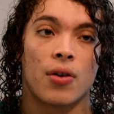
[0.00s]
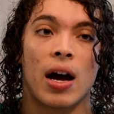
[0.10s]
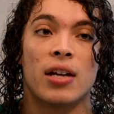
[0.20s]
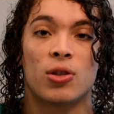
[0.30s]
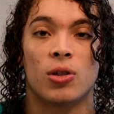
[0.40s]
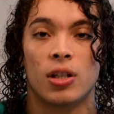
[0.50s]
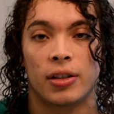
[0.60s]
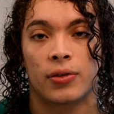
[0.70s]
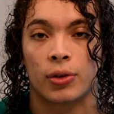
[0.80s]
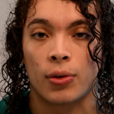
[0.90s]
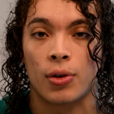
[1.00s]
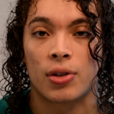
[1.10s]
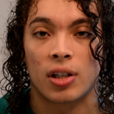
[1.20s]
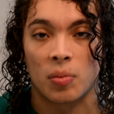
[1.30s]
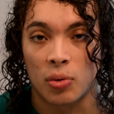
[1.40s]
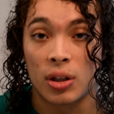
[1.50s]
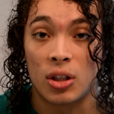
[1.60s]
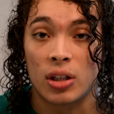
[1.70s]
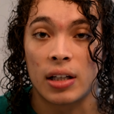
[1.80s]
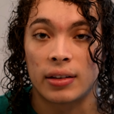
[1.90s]
engineering recruiters can
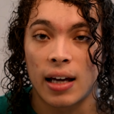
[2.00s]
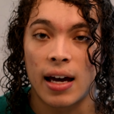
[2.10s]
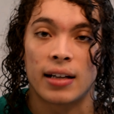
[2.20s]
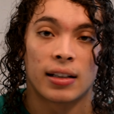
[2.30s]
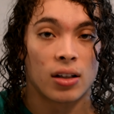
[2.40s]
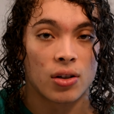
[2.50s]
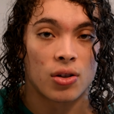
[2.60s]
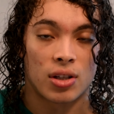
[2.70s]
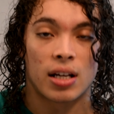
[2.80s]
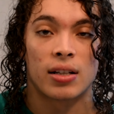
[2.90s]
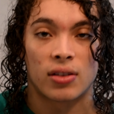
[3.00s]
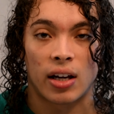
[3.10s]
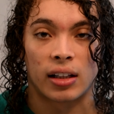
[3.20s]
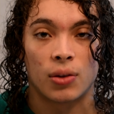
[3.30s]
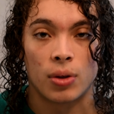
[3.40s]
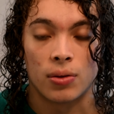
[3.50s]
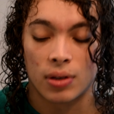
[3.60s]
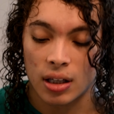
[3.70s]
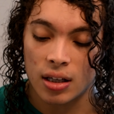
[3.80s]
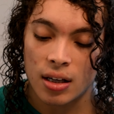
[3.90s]
appreciate that and can understand exactly what you
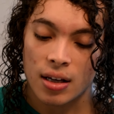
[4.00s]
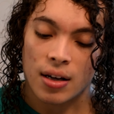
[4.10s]
did,